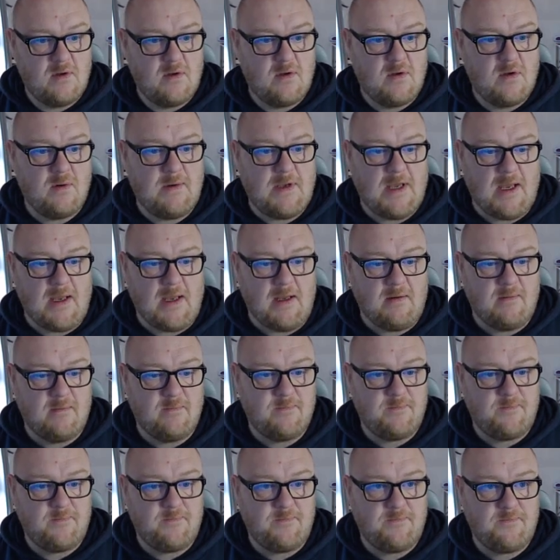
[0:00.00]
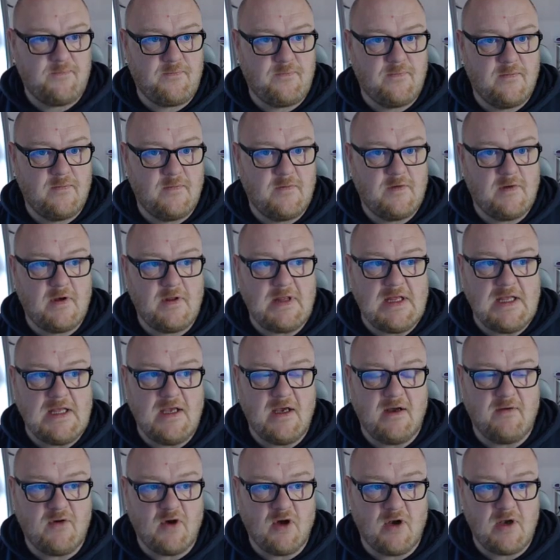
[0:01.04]
Okay, so I think
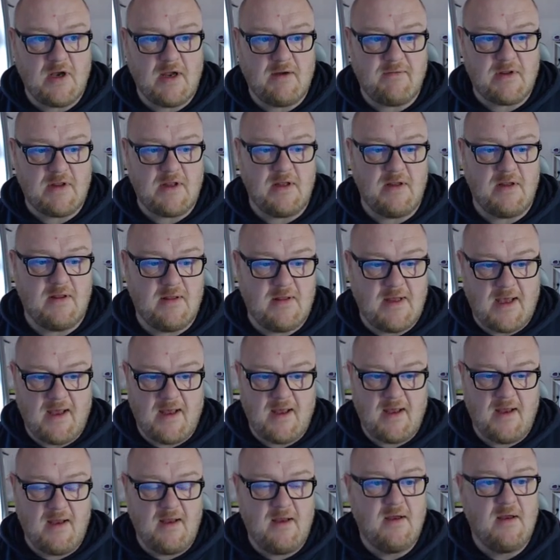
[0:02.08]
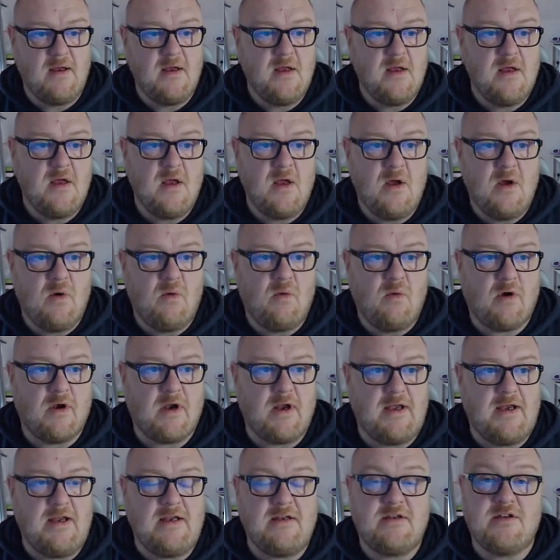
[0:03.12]
I've got everything there. What I
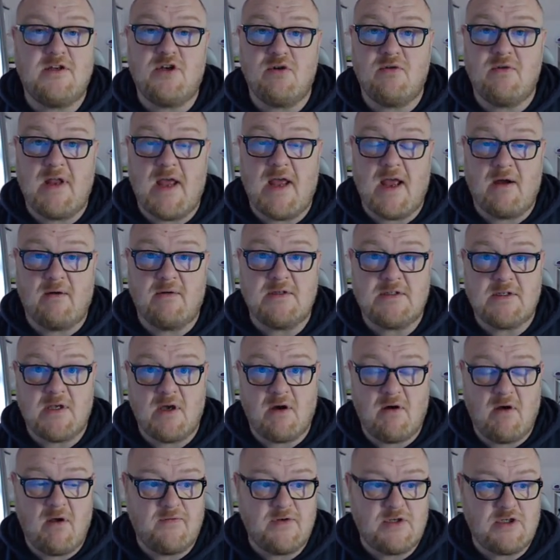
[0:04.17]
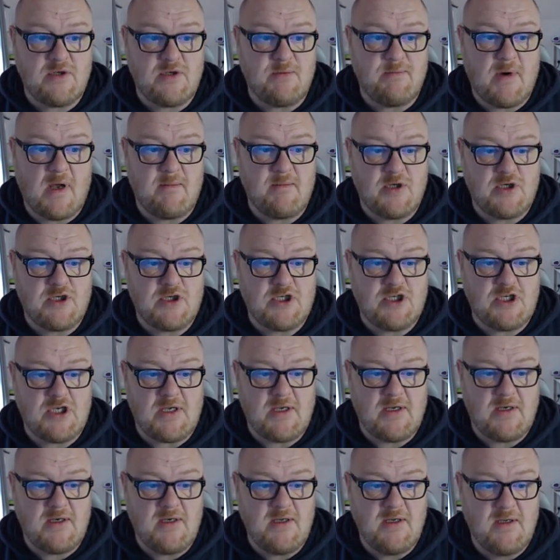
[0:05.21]
need to do now is go over to my
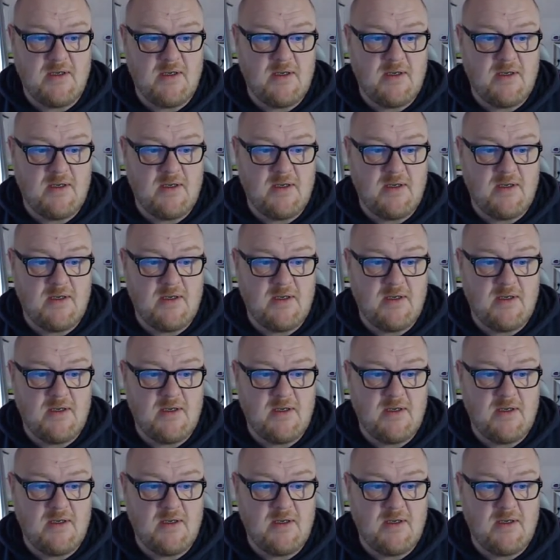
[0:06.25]
machine.